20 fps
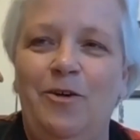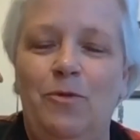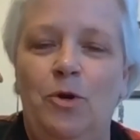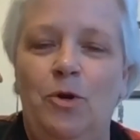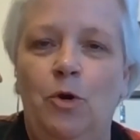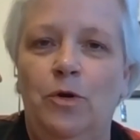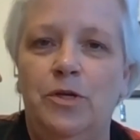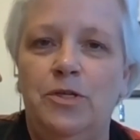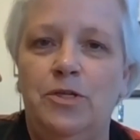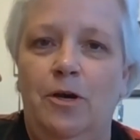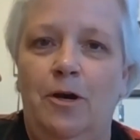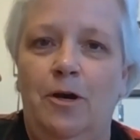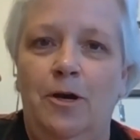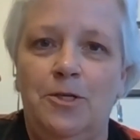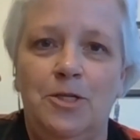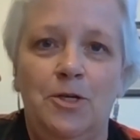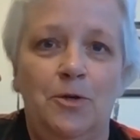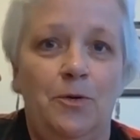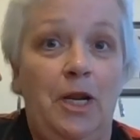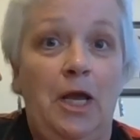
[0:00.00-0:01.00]
who is
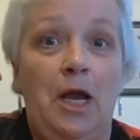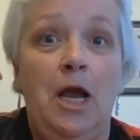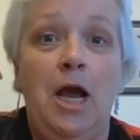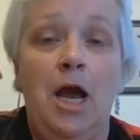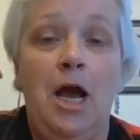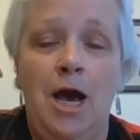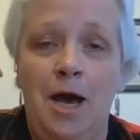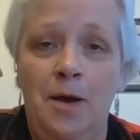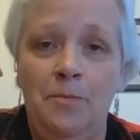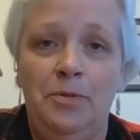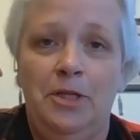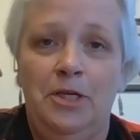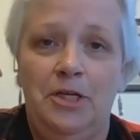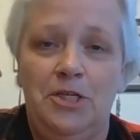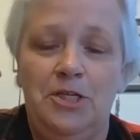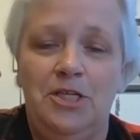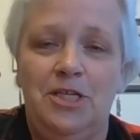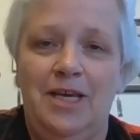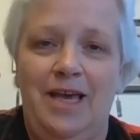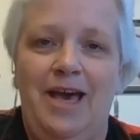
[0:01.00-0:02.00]
also an
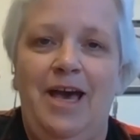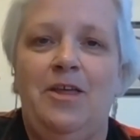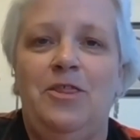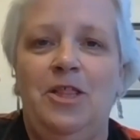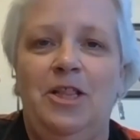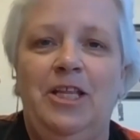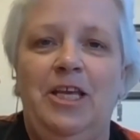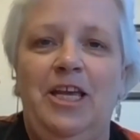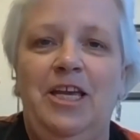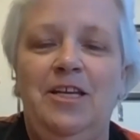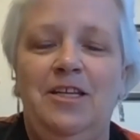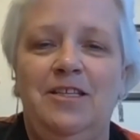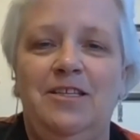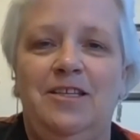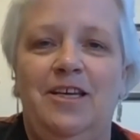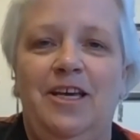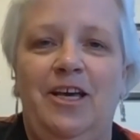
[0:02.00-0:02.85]
accomplished athlete,